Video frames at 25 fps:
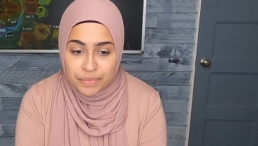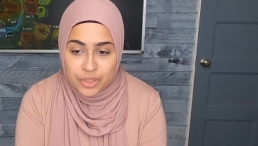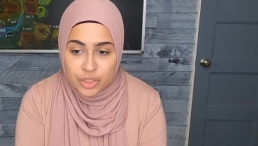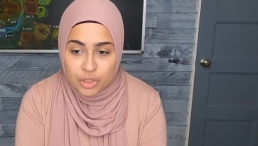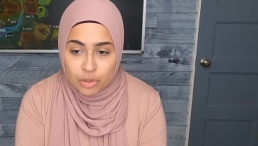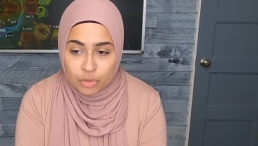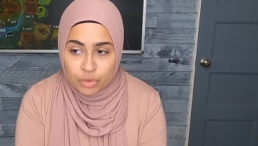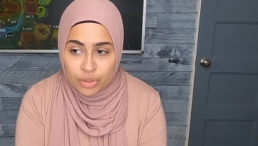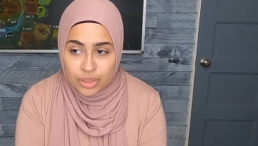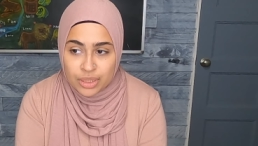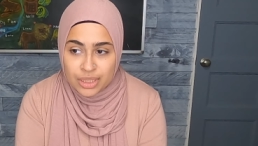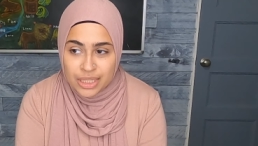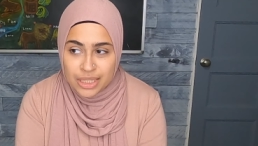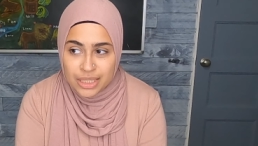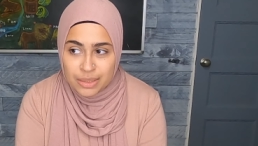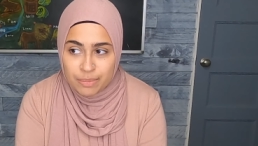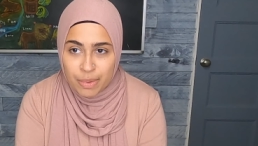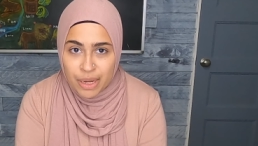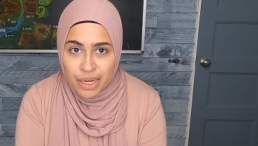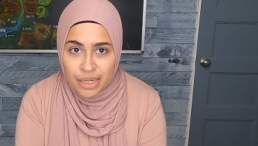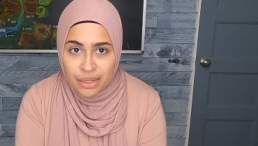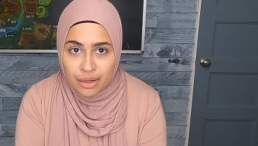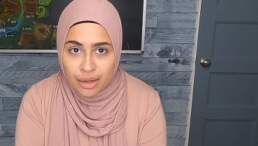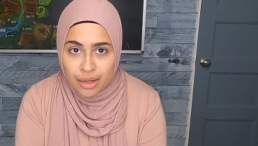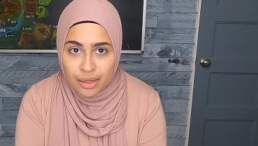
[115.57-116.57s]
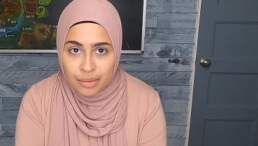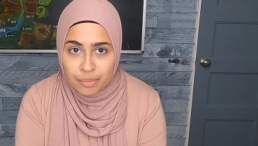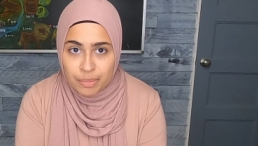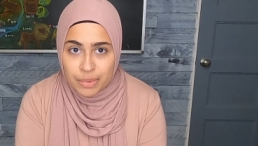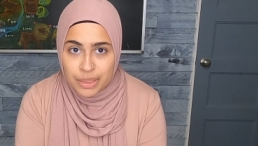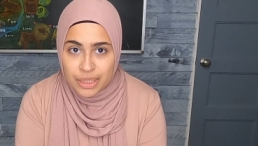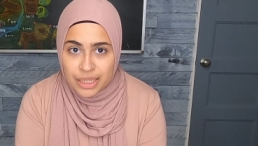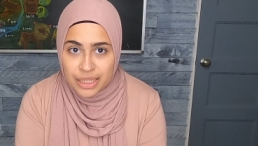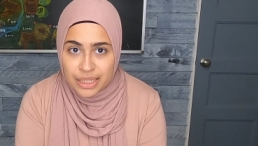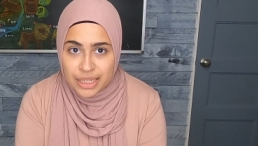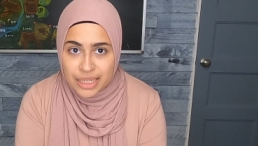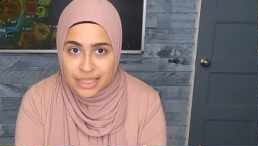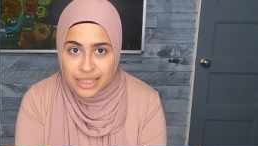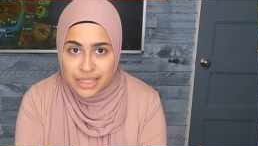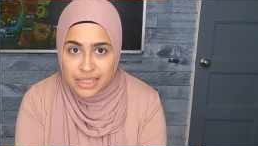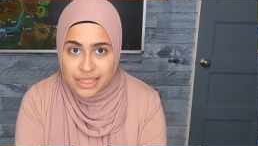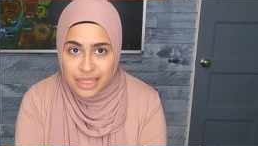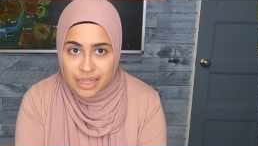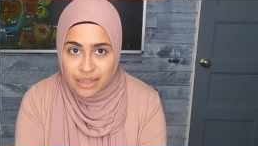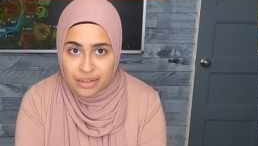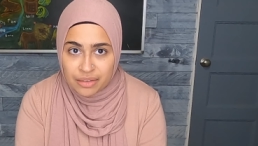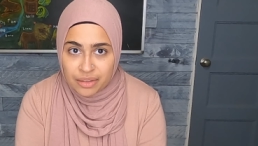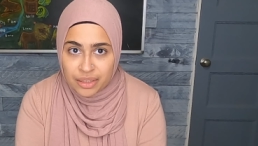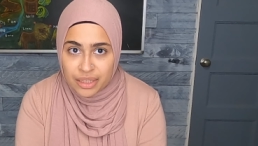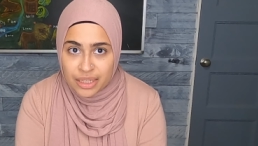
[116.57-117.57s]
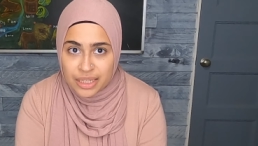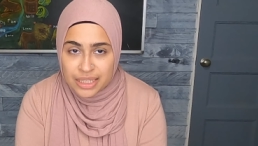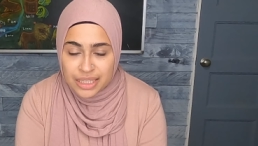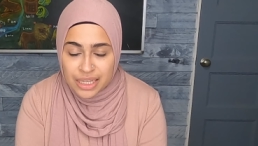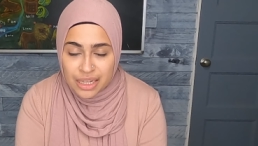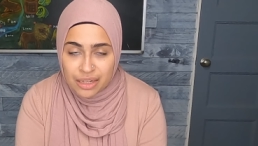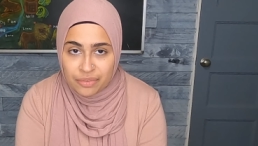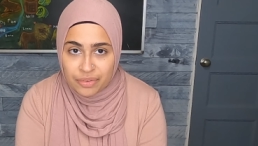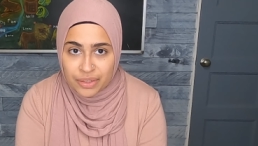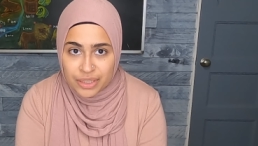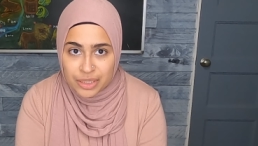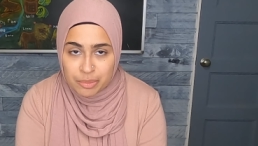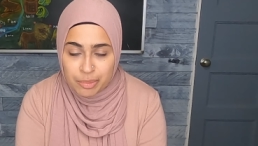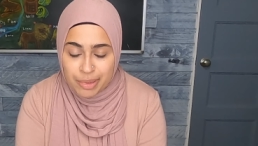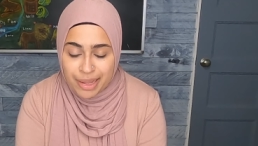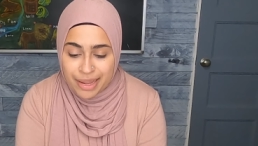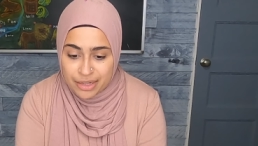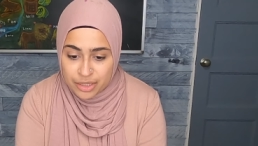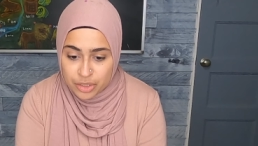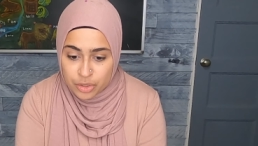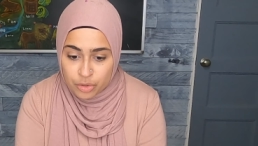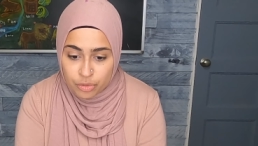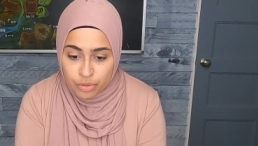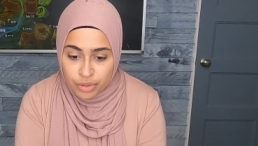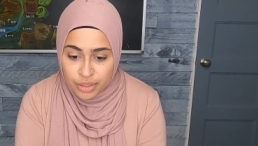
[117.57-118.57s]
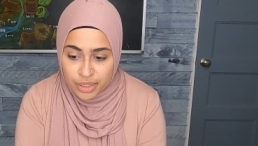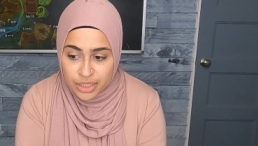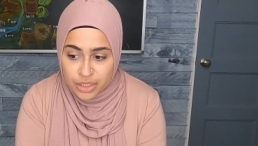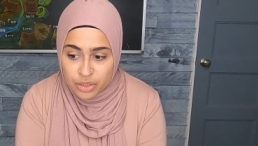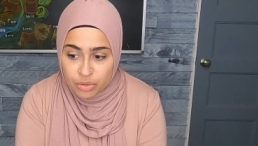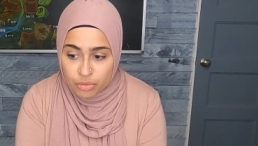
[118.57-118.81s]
So these may not be necessarily self-explanatory.